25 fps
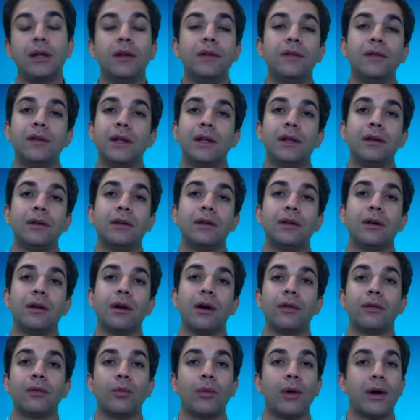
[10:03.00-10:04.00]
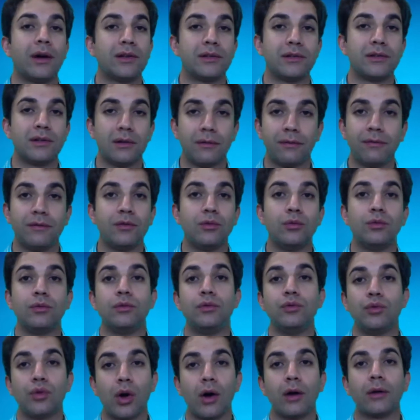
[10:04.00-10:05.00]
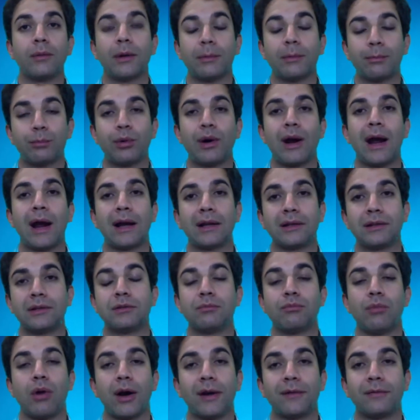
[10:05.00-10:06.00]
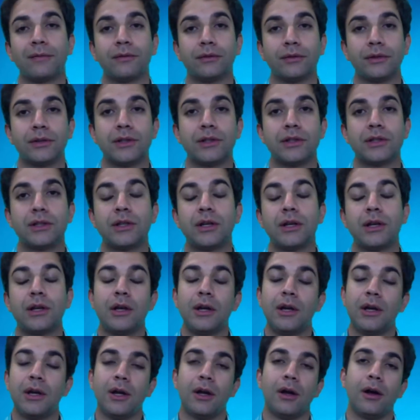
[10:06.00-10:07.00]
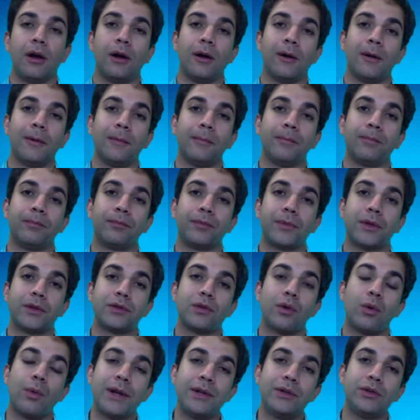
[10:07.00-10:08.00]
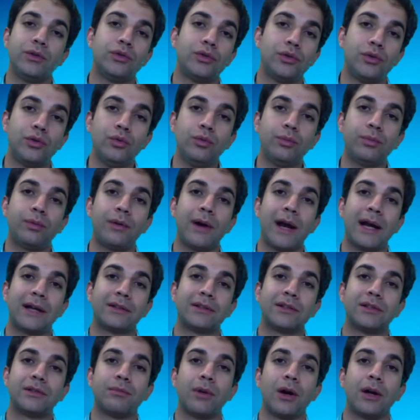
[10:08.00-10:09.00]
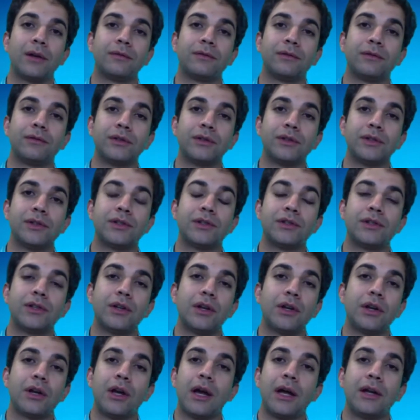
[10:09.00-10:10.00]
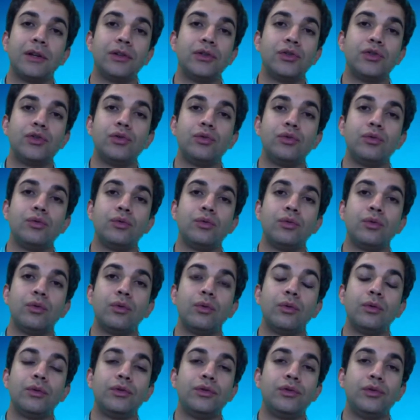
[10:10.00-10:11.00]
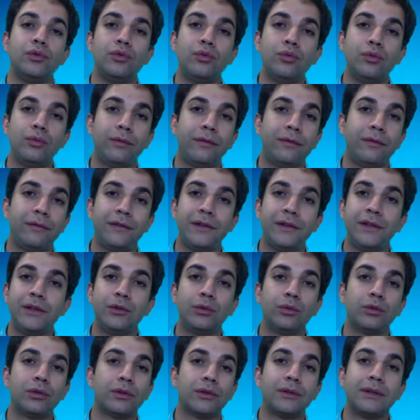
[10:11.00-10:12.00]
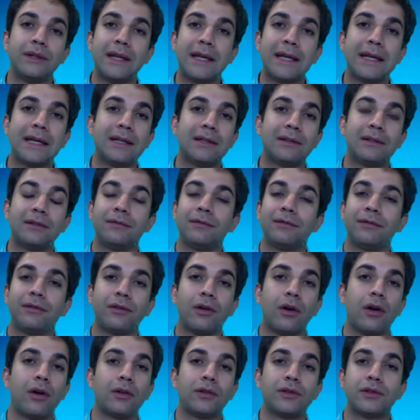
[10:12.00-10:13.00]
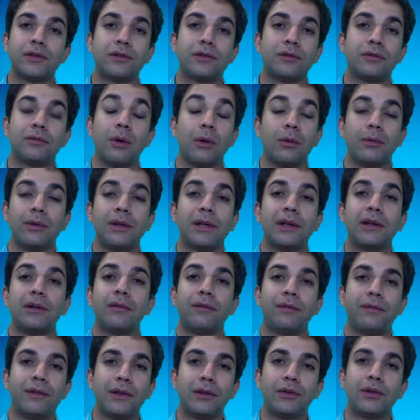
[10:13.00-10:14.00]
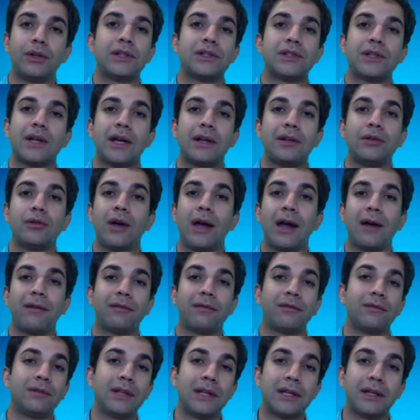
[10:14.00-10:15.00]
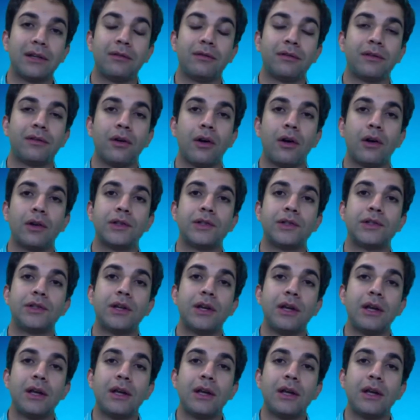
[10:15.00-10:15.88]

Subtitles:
than otherwise if you do not practice mindfulness. So when you do practice mindfulness and you do feel negative thoughts or negative feelings, and you have negative thoughts,